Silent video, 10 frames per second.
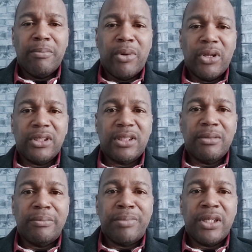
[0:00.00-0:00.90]
But
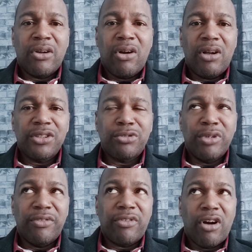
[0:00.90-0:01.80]
because
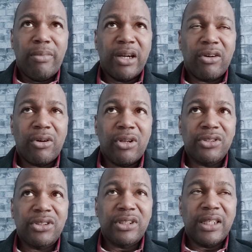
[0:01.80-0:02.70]
we've come
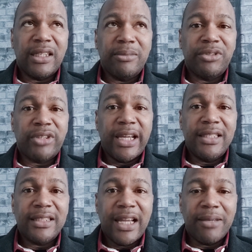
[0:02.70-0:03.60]
across
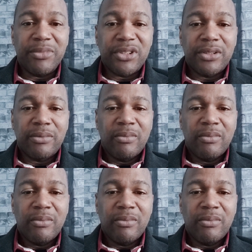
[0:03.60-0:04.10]
trying times,